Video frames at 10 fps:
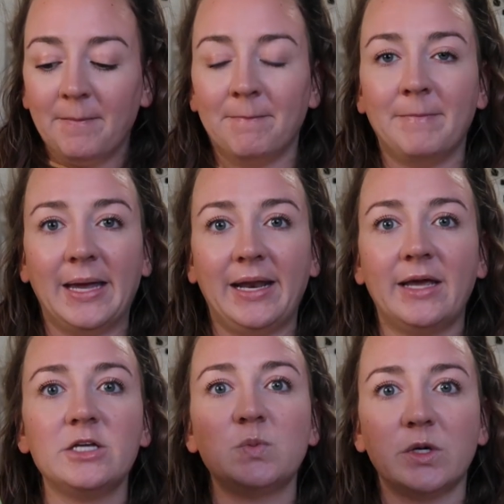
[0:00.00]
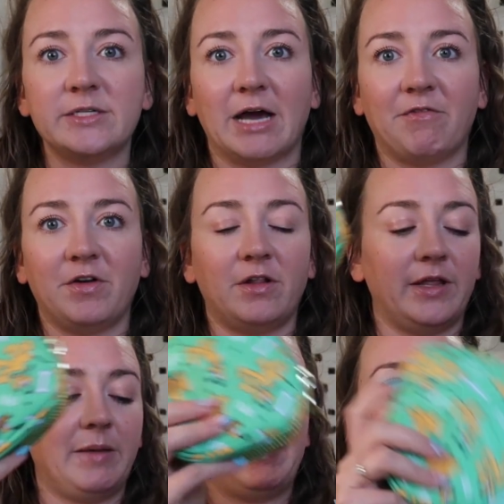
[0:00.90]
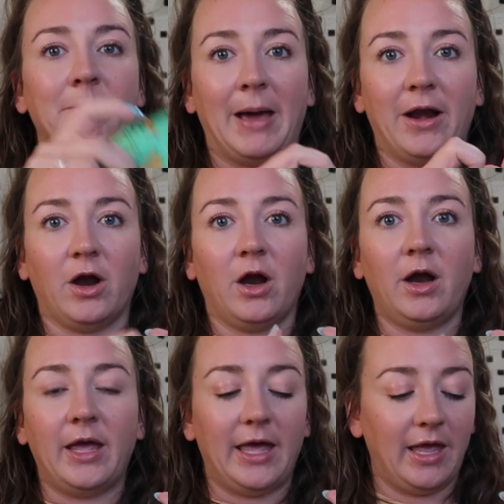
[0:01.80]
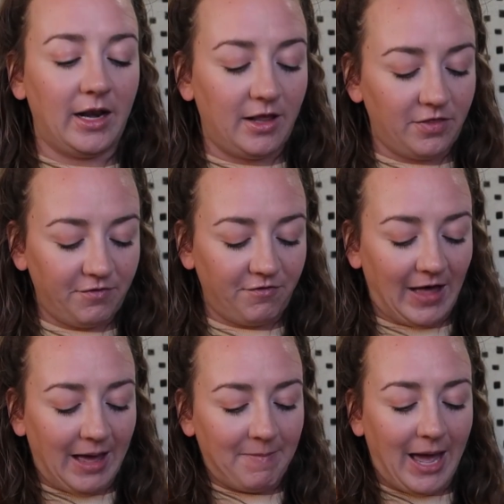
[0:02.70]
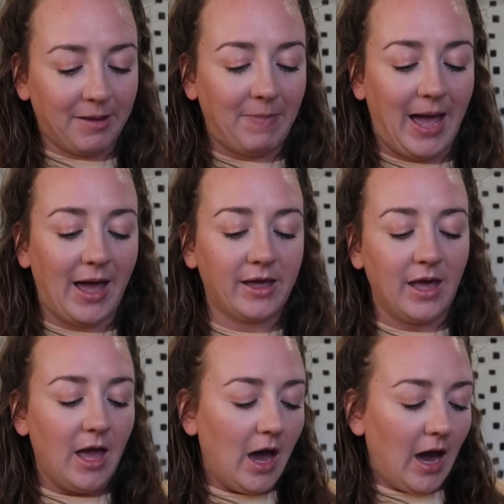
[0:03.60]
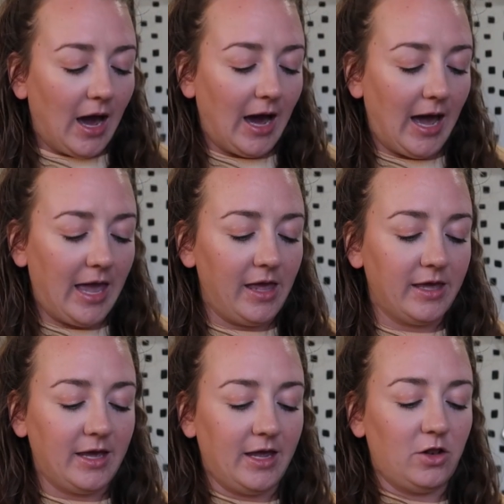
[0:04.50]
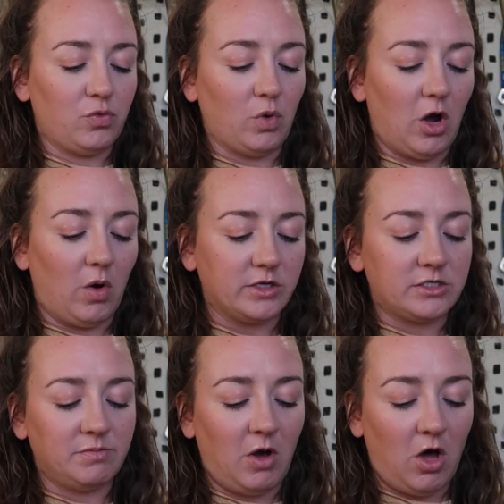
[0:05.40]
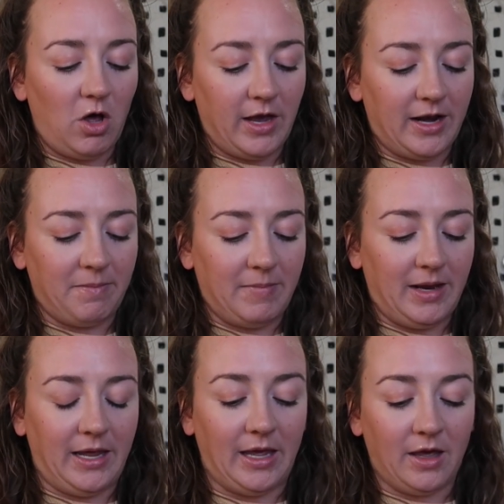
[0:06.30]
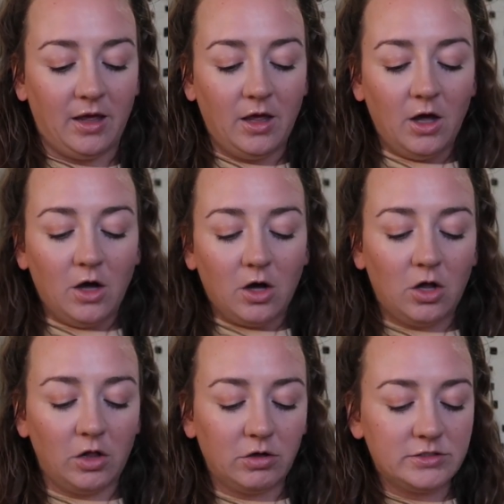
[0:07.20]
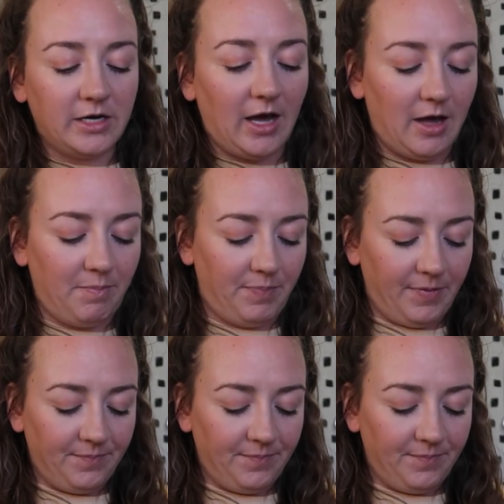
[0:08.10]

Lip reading: Minis would definitely be better in the flat backpack. I can throw a small and a mini, close it up,